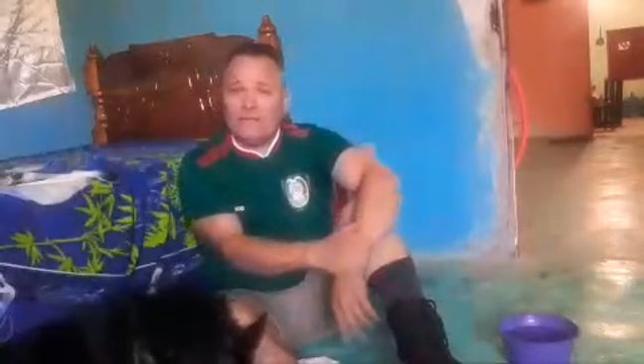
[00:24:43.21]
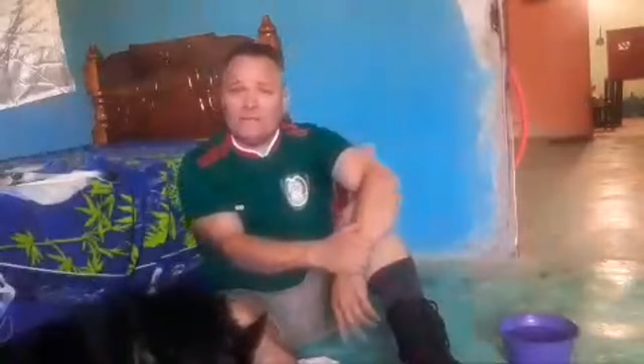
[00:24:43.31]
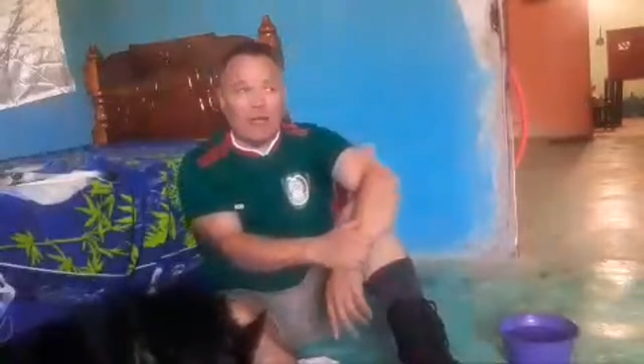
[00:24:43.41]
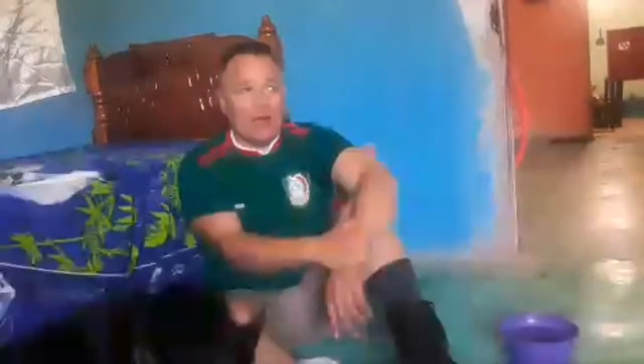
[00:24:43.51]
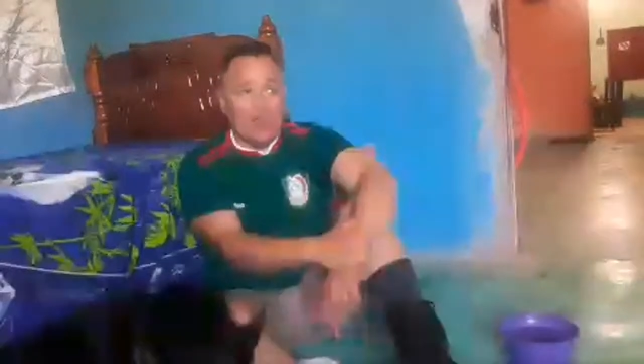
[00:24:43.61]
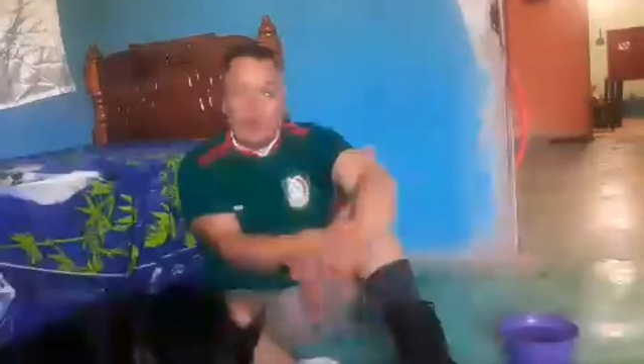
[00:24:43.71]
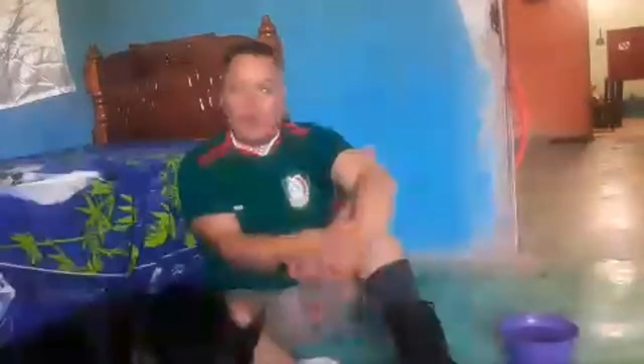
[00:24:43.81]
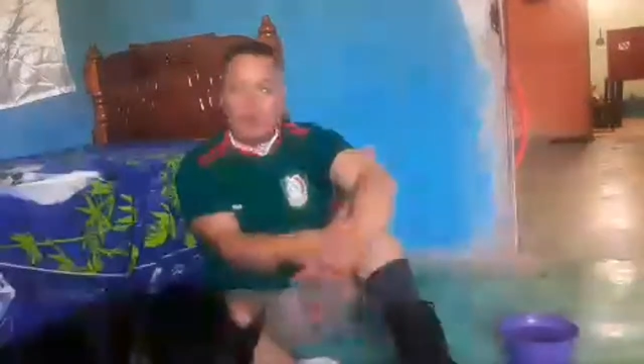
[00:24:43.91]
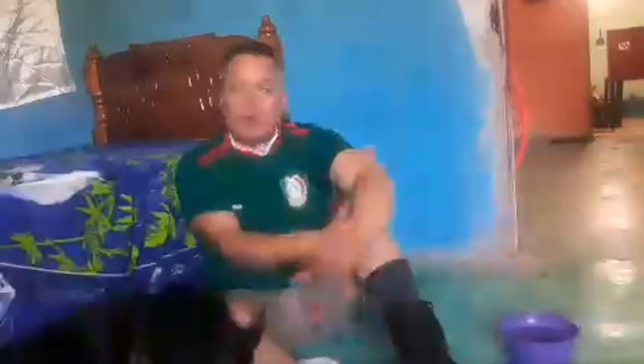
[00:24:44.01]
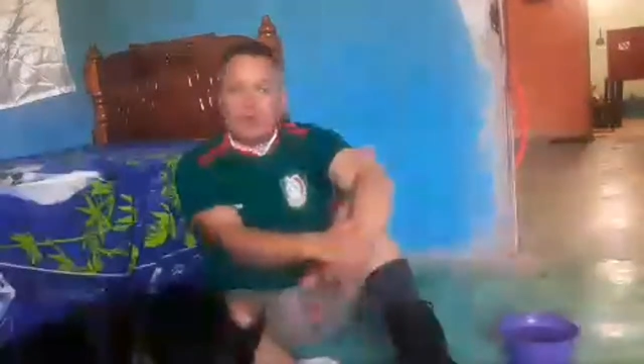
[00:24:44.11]
I wonder
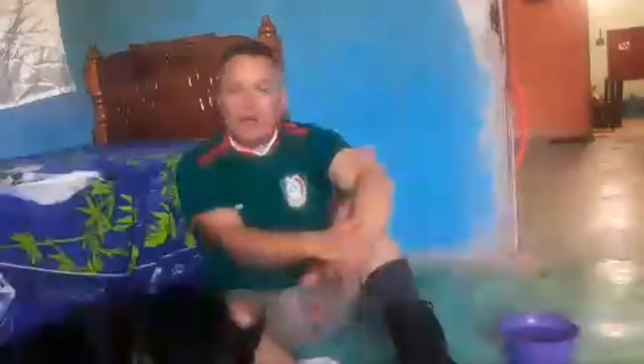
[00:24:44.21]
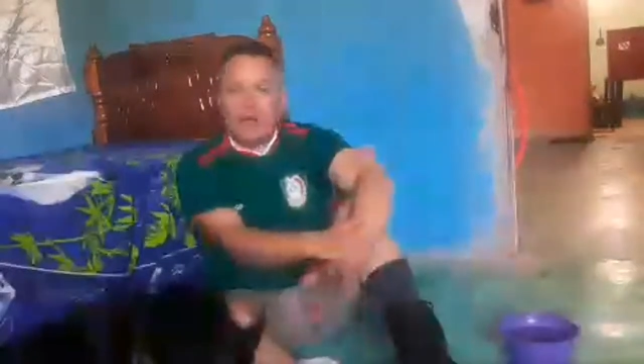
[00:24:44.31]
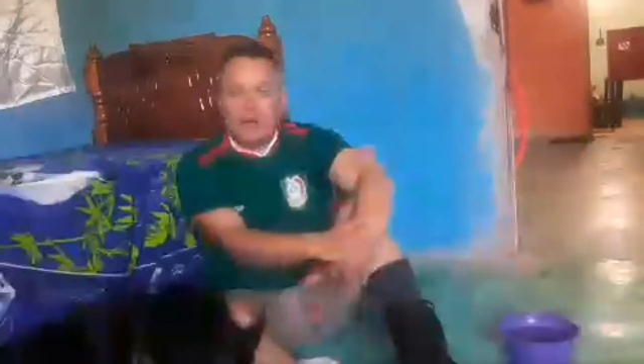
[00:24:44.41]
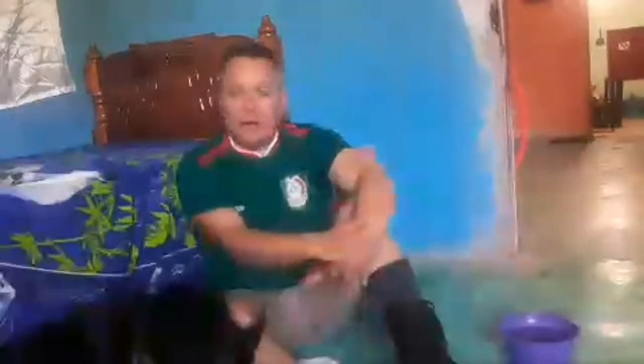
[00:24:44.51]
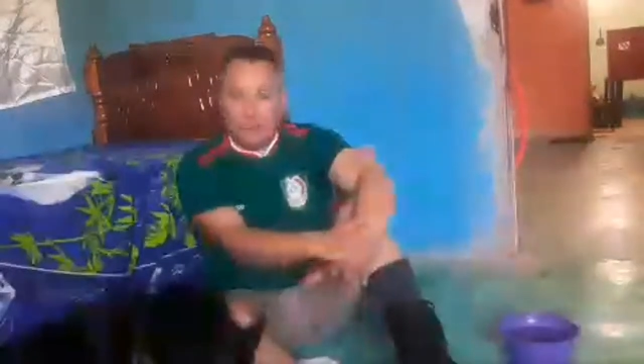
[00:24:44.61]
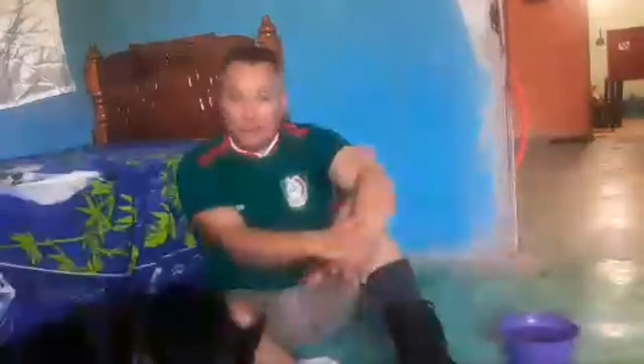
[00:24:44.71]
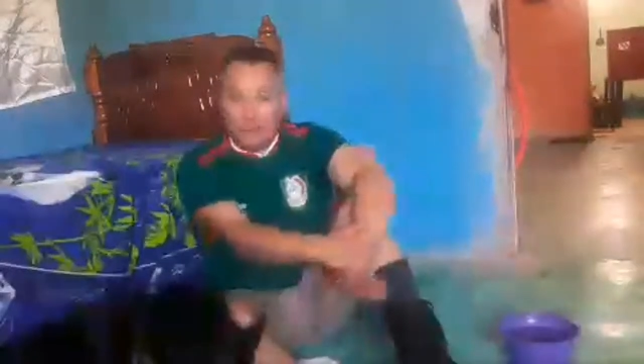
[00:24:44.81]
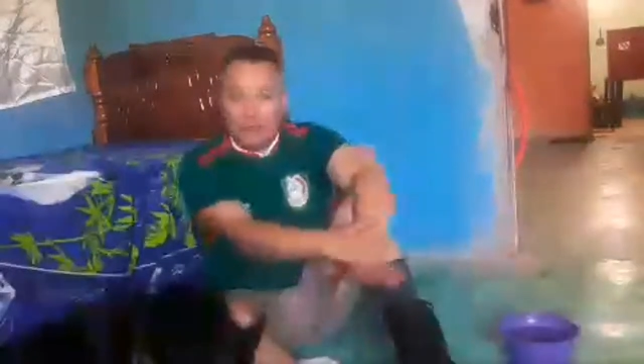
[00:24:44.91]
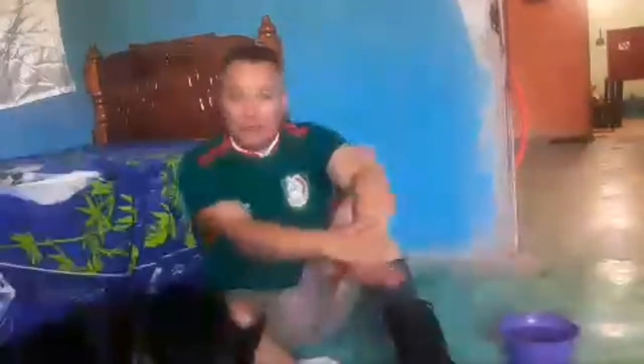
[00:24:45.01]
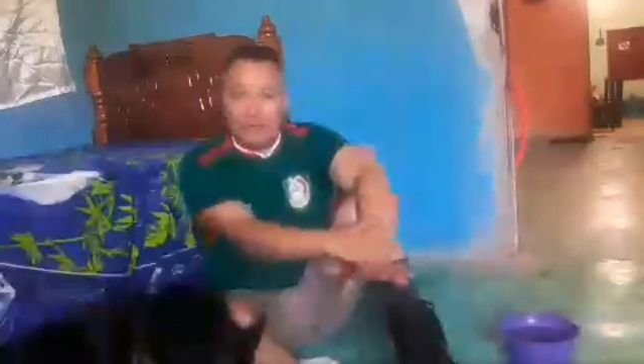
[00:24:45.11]
what kind of a
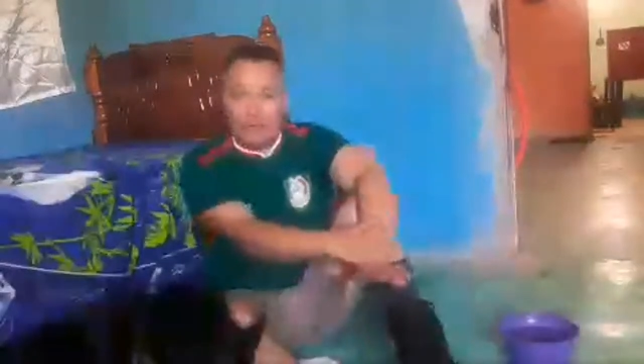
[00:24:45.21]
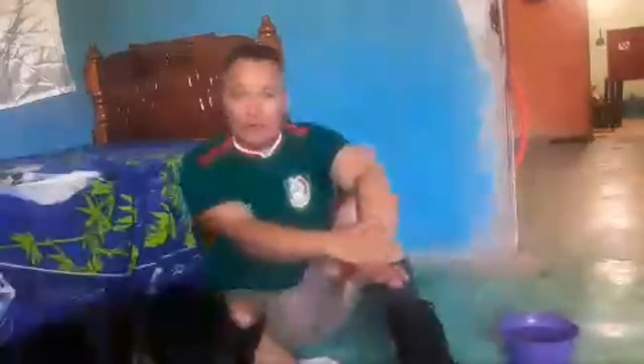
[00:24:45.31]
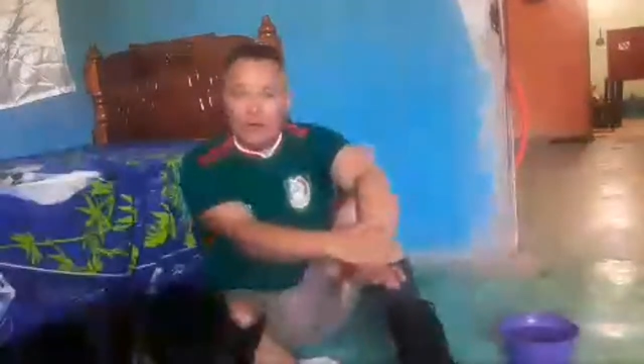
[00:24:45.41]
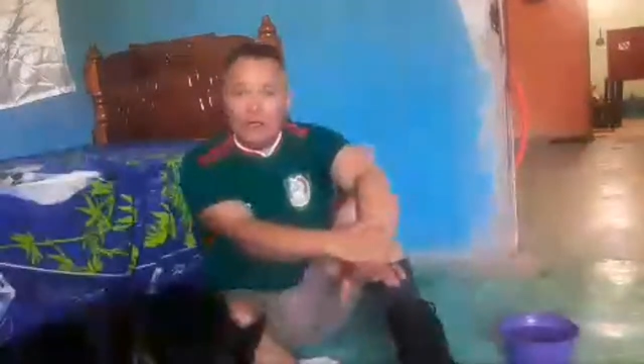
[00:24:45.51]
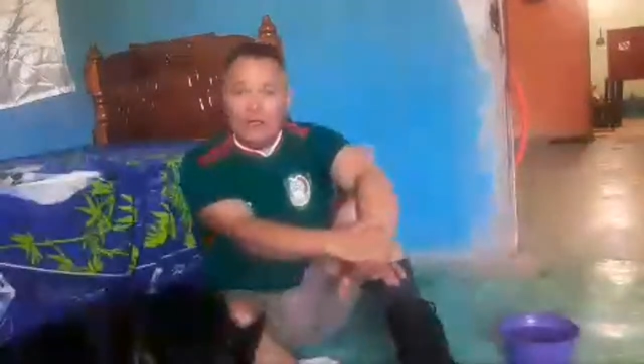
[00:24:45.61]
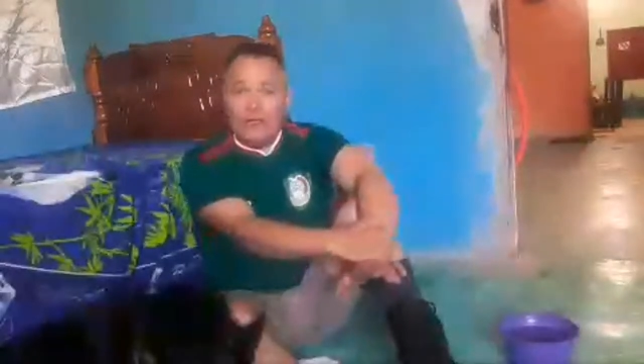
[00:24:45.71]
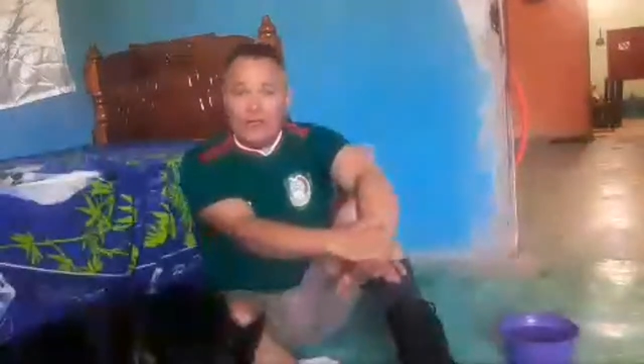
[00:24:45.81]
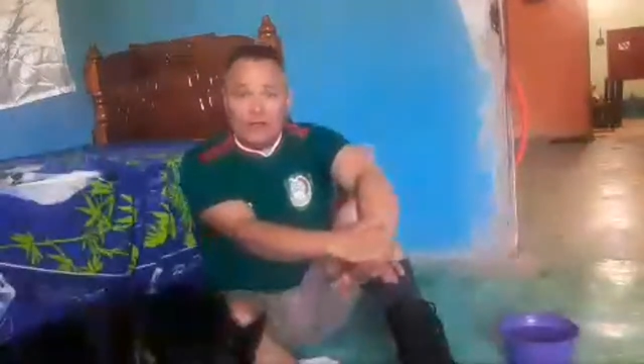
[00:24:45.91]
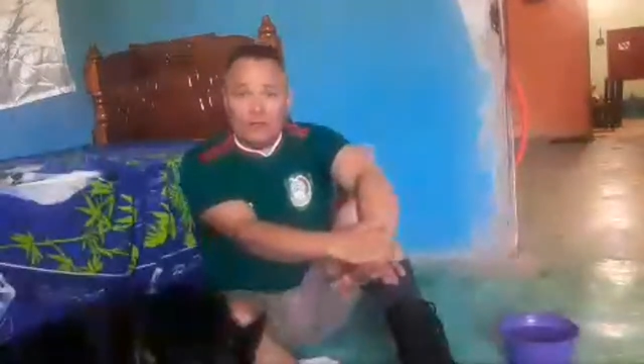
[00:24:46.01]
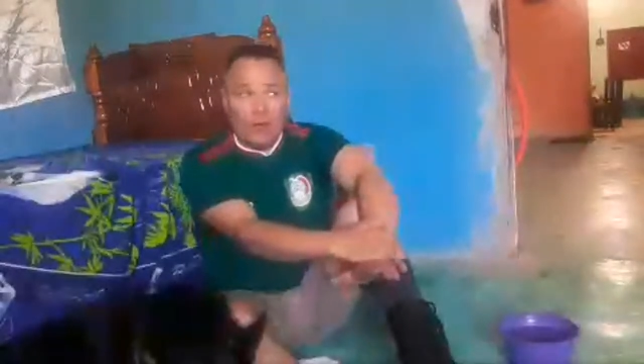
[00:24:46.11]
minister they
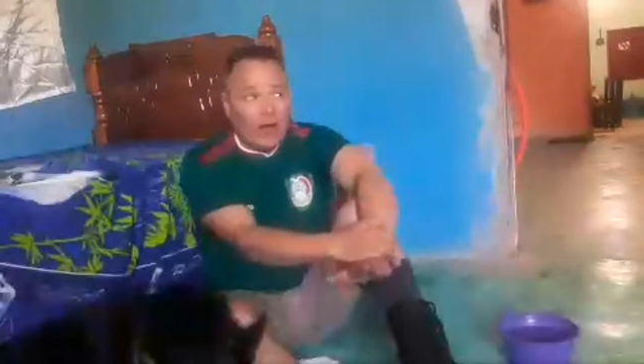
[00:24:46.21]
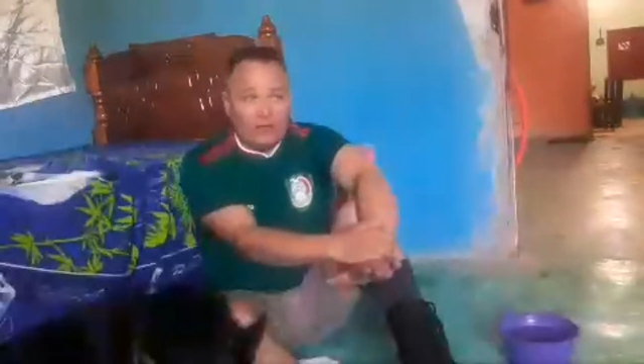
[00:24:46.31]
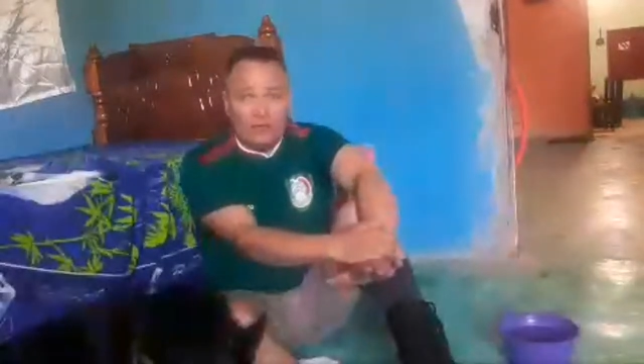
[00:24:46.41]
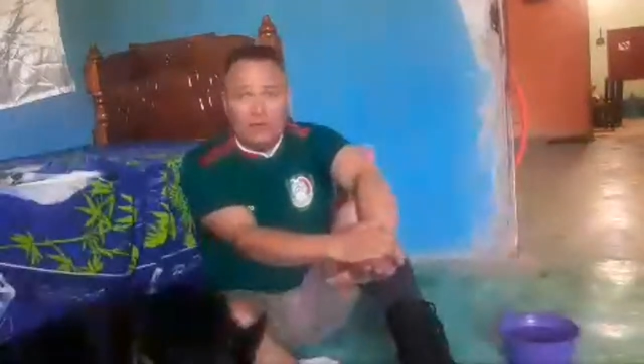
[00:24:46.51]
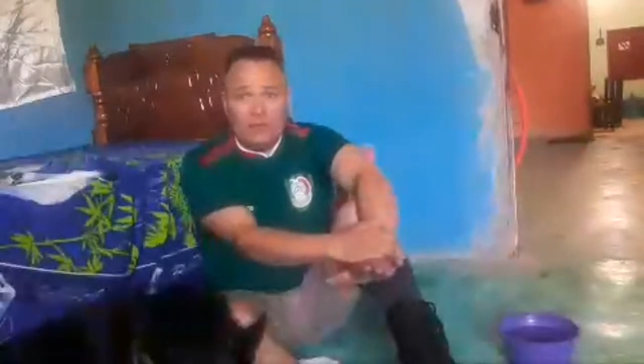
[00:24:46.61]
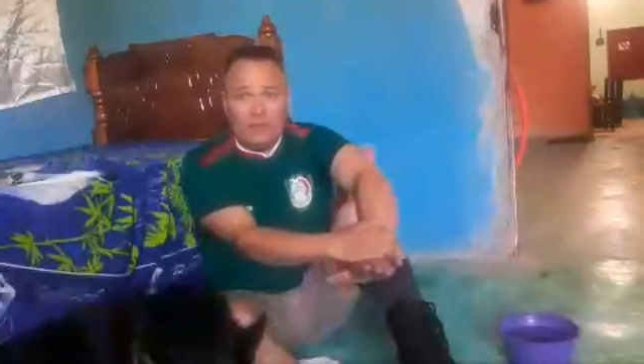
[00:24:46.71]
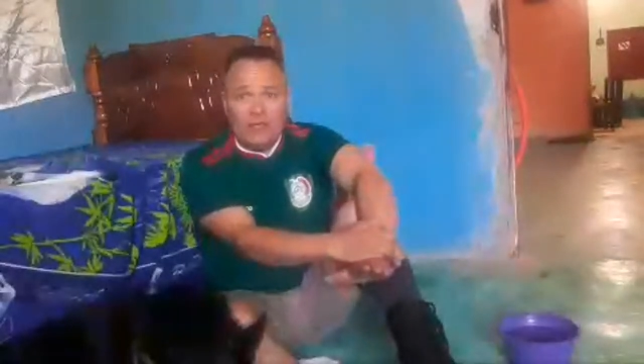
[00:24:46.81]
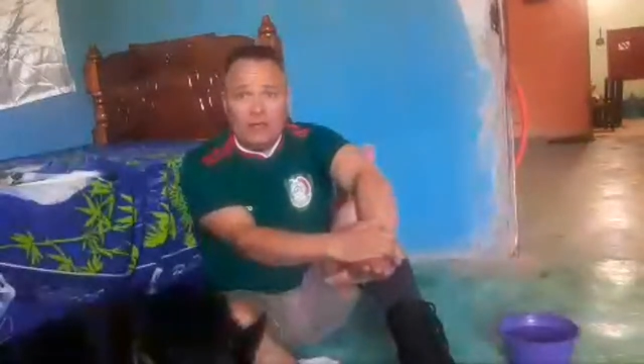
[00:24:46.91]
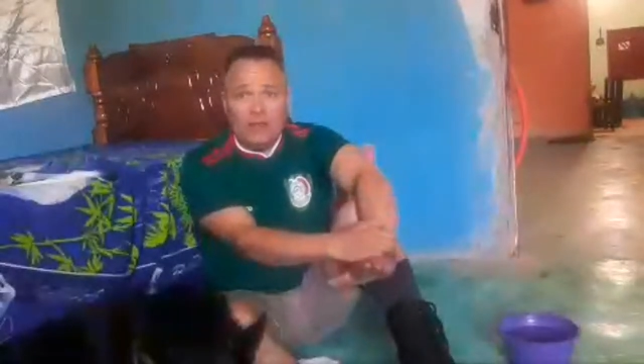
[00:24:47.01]
could possibly be,